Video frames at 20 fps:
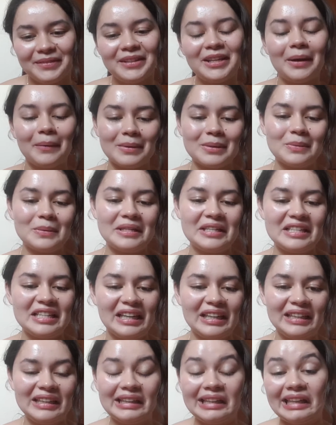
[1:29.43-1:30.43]
Yeah, I was really
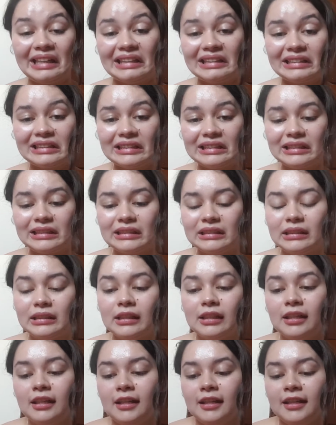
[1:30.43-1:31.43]
tired, I guess.
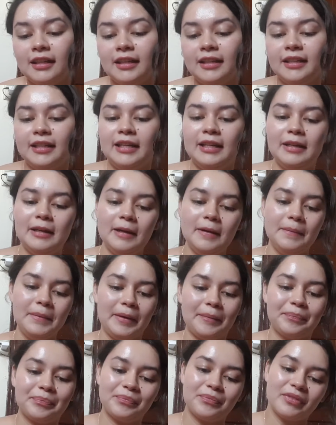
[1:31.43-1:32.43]

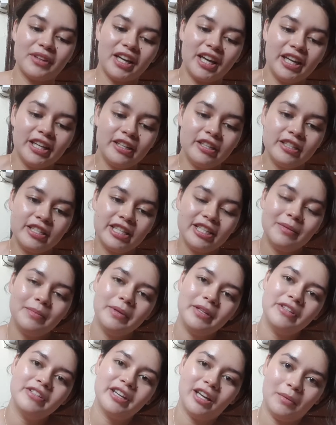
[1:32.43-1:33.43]
Yeah. And in the
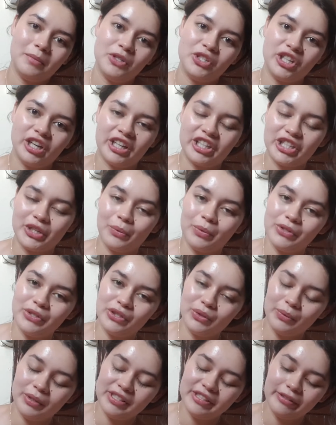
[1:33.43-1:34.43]
meantime, she actually was
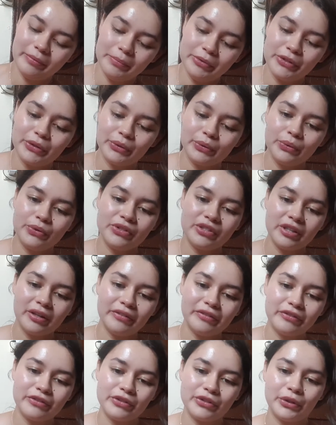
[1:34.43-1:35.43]
doing some school
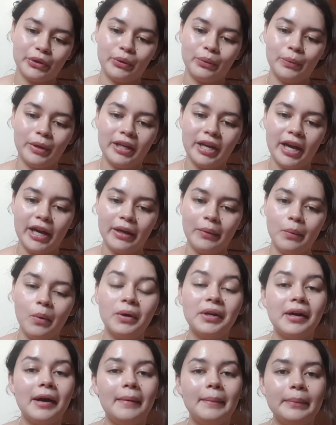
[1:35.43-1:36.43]
stuff. So when I
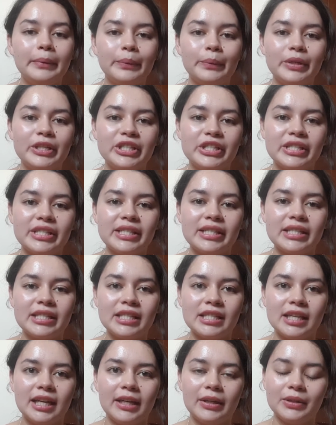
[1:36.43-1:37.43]
woke up, we
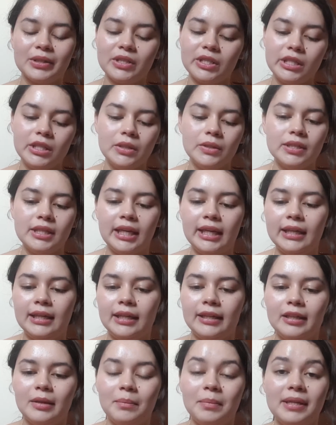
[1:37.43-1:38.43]
just continued
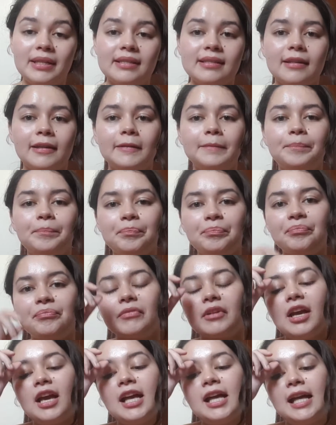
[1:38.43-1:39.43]
eating the pizza.
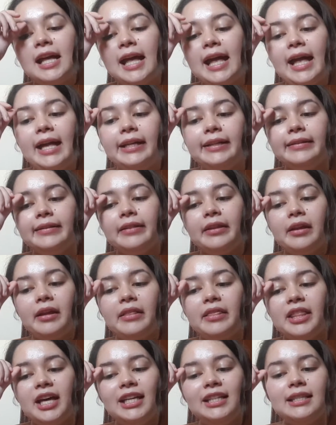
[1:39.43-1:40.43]
And
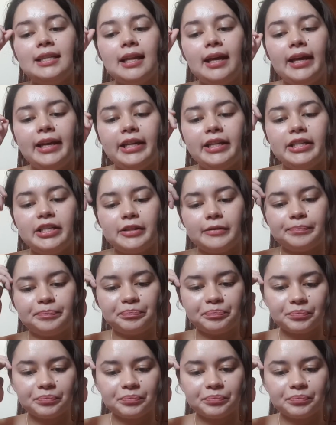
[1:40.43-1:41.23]
that night,